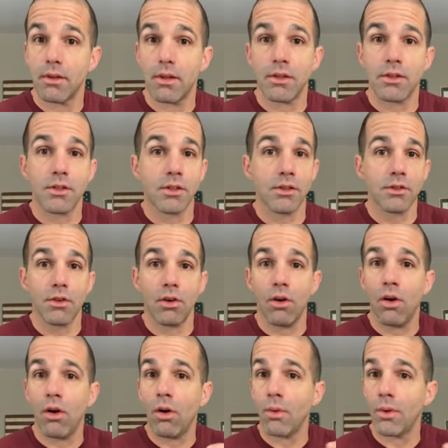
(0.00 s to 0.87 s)
It's just
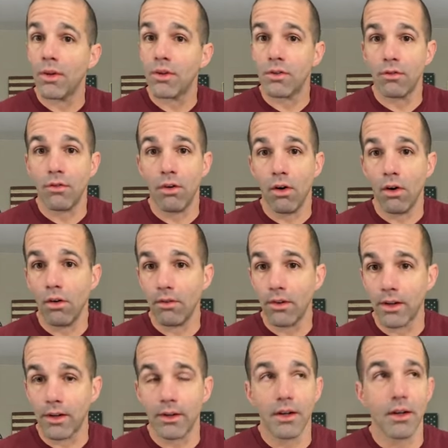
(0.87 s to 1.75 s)
always
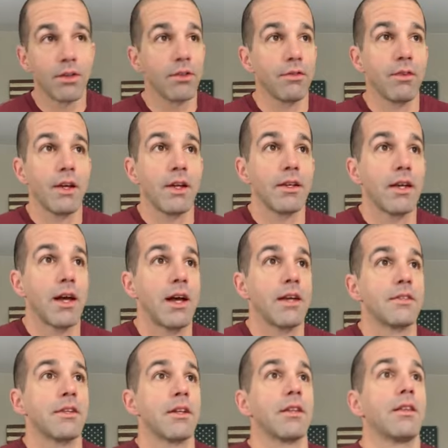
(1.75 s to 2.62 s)
evolving, and it's a
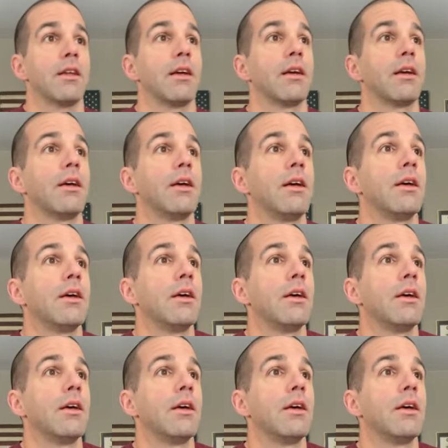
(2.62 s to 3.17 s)
fantastic thing.